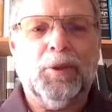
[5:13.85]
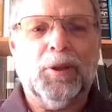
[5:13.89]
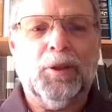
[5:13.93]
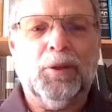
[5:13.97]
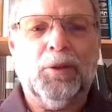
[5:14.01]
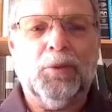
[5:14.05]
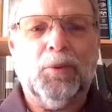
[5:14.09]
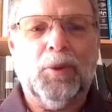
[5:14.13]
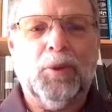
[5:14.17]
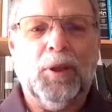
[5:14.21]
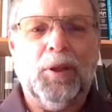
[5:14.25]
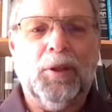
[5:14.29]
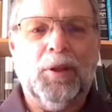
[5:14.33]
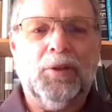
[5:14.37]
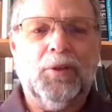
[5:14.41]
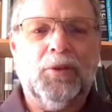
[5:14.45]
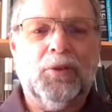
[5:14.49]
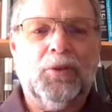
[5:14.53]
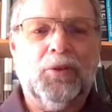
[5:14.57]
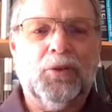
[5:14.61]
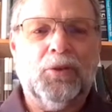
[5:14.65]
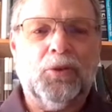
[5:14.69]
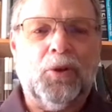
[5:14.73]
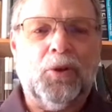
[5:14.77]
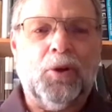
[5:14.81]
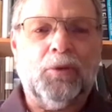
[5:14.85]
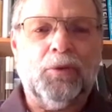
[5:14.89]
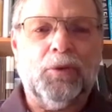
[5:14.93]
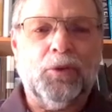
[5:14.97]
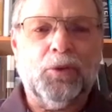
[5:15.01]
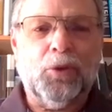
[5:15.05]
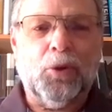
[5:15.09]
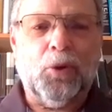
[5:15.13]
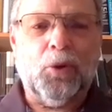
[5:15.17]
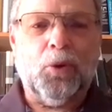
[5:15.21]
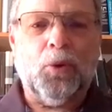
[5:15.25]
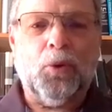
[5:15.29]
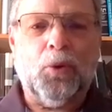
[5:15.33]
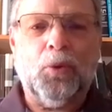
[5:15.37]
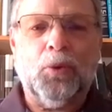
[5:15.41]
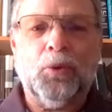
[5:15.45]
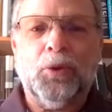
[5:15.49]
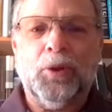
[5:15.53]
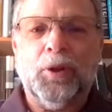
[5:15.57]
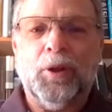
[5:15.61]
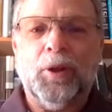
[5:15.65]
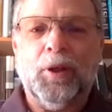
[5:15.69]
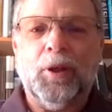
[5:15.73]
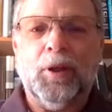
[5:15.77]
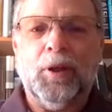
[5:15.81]
in the way that this is often
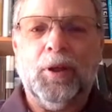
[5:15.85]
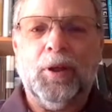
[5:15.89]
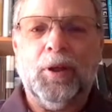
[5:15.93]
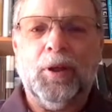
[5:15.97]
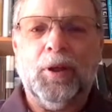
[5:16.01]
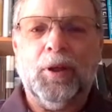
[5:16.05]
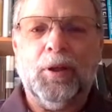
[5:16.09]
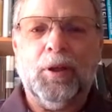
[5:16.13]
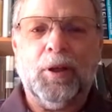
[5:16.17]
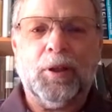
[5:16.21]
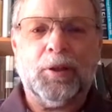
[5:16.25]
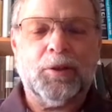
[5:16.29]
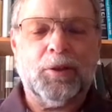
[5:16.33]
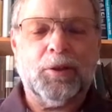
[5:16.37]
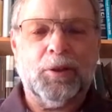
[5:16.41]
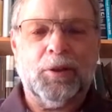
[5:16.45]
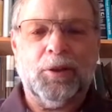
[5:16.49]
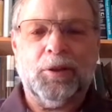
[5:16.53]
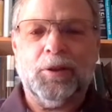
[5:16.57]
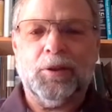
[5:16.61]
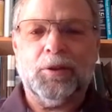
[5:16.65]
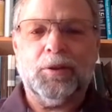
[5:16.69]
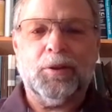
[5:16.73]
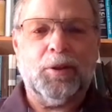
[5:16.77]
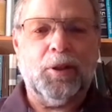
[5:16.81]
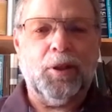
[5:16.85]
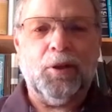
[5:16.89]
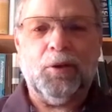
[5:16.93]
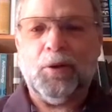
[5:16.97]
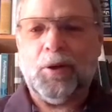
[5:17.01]
told, and Huxley just,